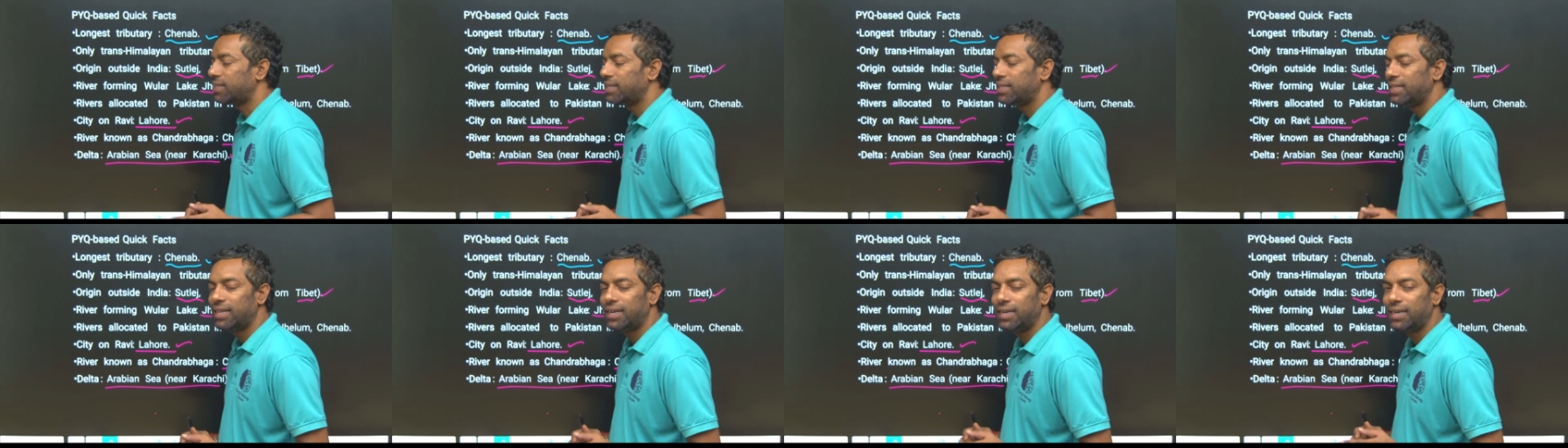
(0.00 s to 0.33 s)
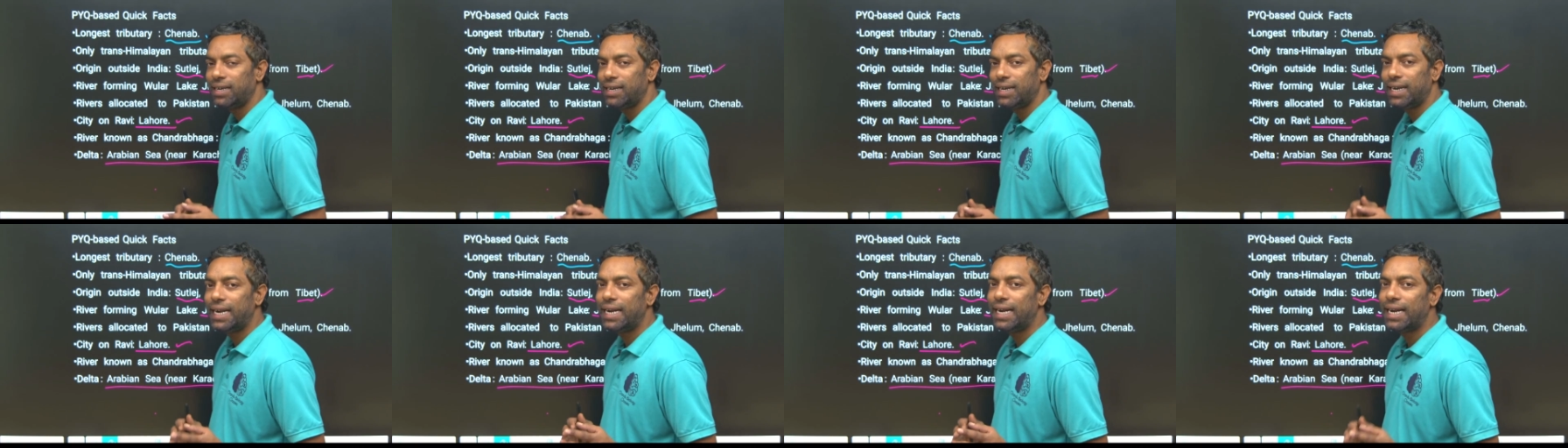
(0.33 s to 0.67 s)
the
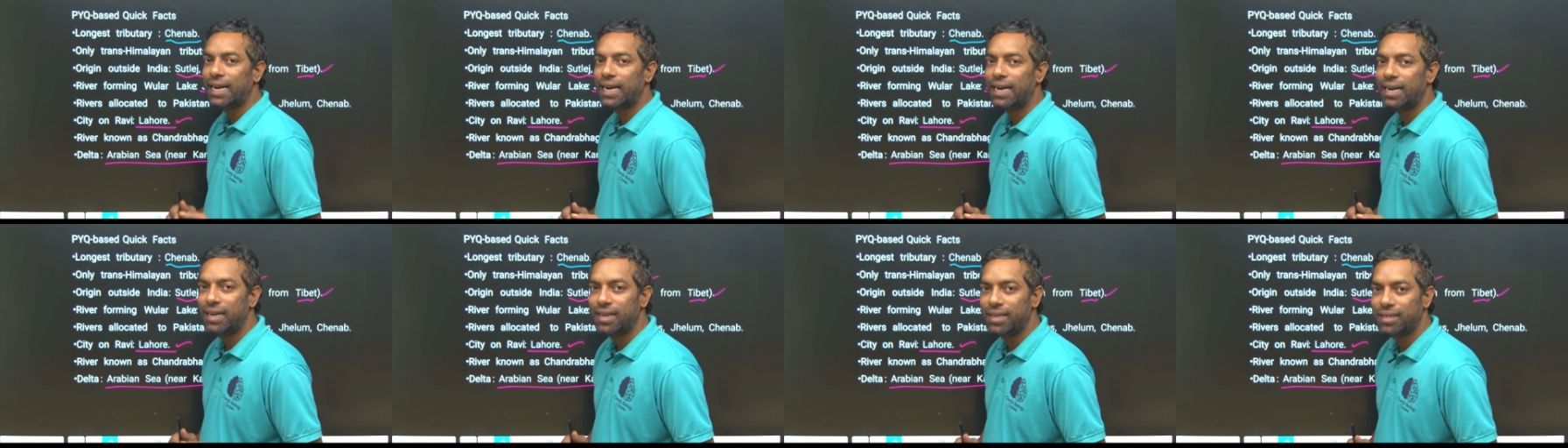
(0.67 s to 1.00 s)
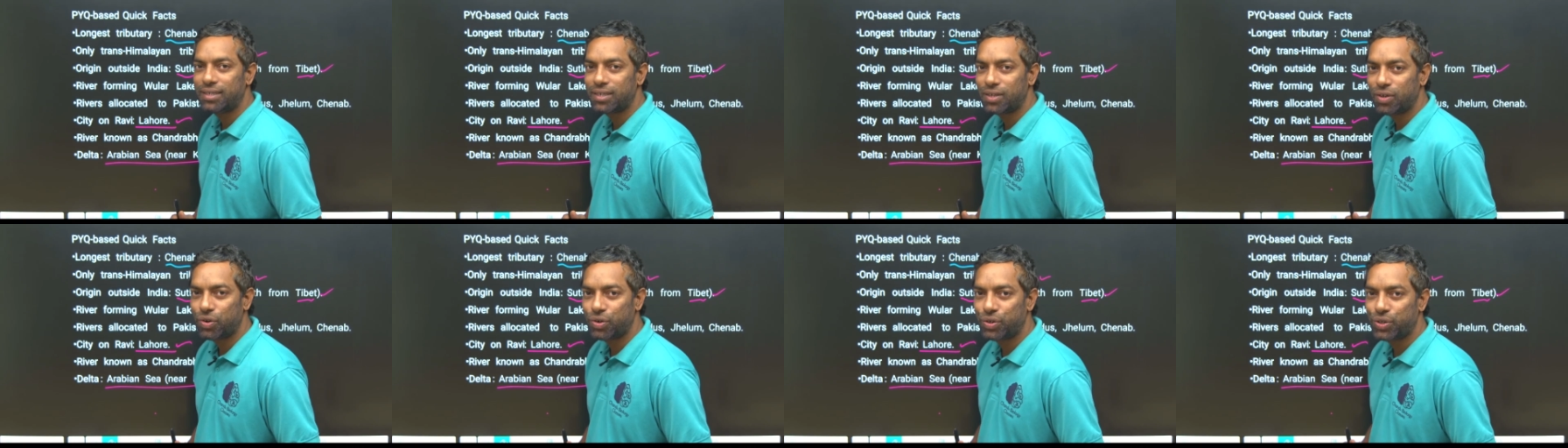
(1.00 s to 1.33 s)
detailed
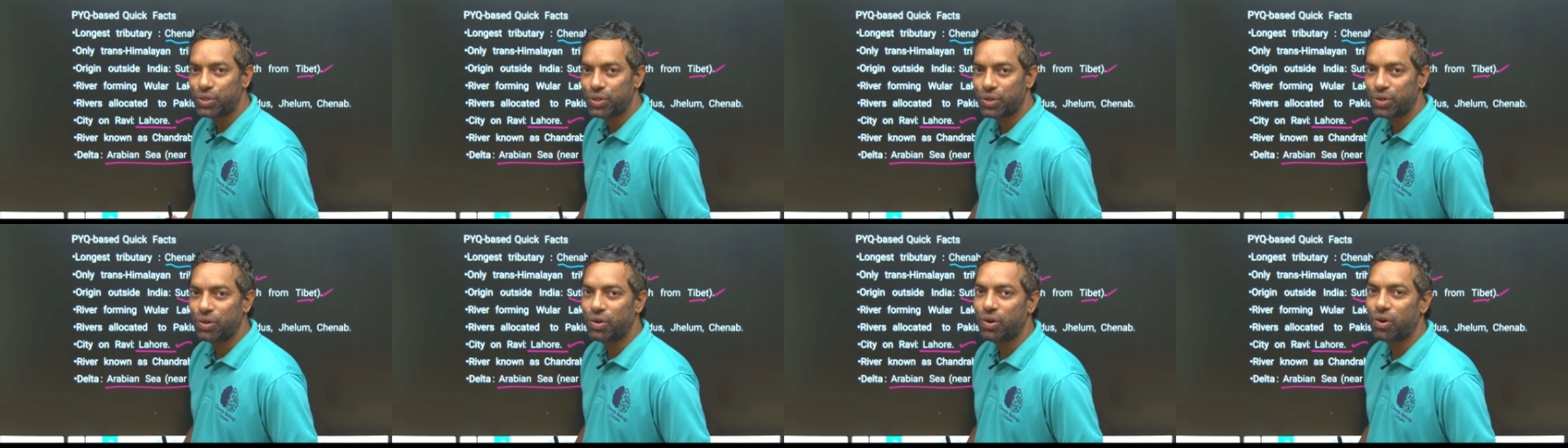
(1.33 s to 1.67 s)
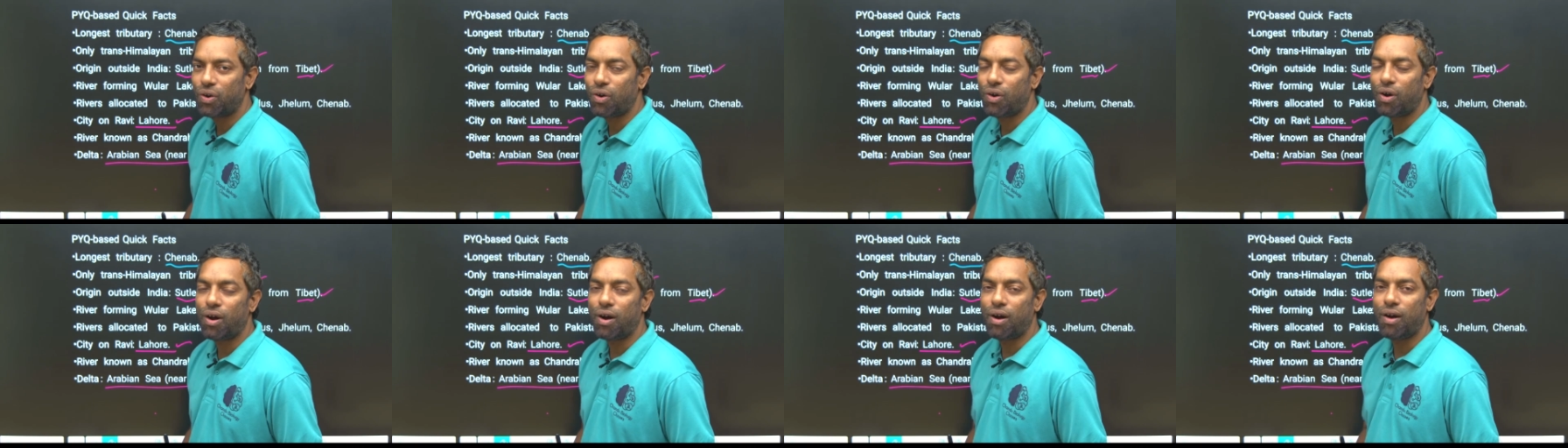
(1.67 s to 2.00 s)
discussion
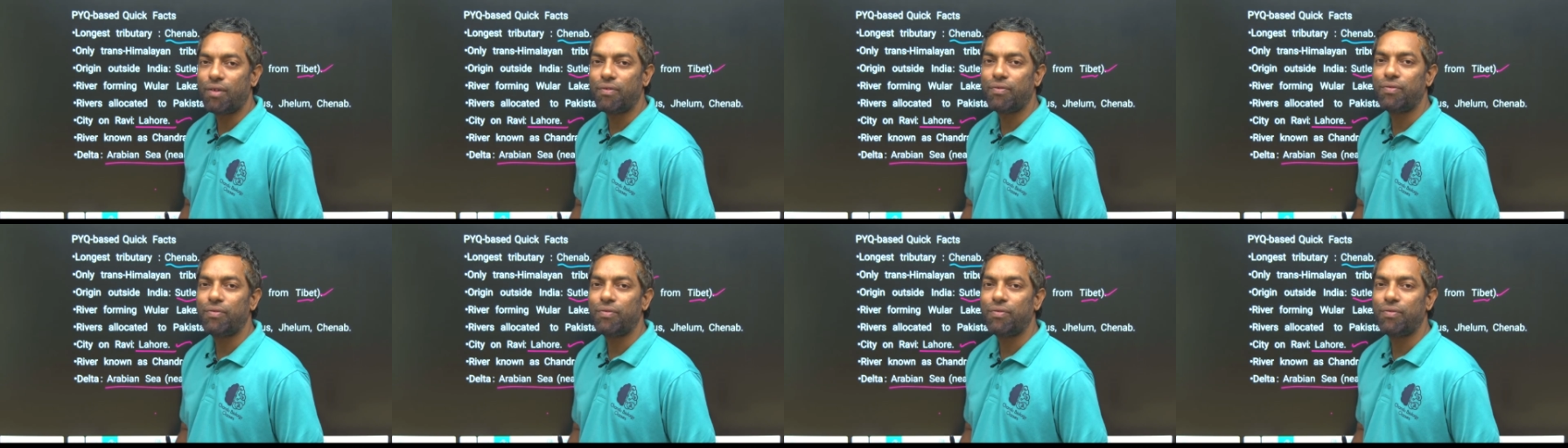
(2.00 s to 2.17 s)
of